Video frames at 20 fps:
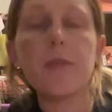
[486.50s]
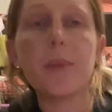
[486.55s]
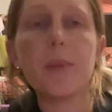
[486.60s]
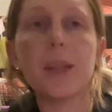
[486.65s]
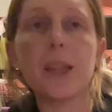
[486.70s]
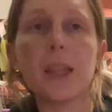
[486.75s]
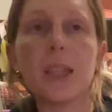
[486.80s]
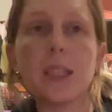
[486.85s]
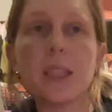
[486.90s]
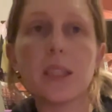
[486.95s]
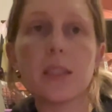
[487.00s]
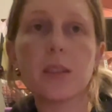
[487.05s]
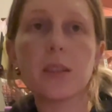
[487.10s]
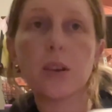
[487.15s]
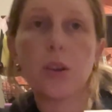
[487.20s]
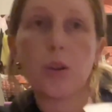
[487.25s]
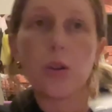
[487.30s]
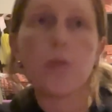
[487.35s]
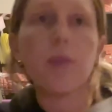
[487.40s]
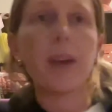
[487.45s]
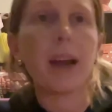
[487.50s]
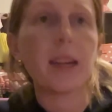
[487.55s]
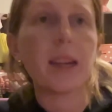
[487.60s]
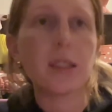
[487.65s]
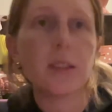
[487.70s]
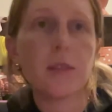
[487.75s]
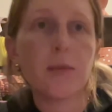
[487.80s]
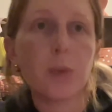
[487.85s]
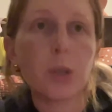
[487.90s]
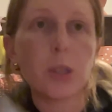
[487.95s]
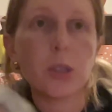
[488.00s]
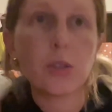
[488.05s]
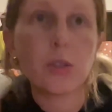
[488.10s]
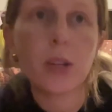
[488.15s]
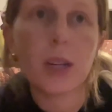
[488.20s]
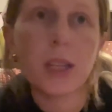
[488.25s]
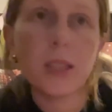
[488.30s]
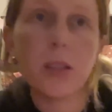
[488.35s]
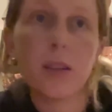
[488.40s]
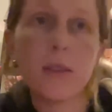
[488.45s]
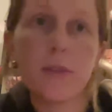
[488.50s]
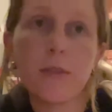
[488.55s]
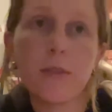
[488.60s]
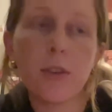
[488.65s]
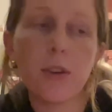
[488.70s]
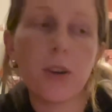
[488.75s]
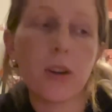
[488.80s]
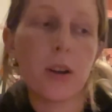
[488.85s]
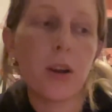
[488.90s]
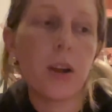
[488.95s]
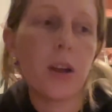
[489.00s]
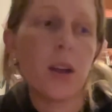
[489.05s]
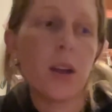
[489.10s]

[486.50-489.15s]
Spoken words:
but this is corrective moisturizer for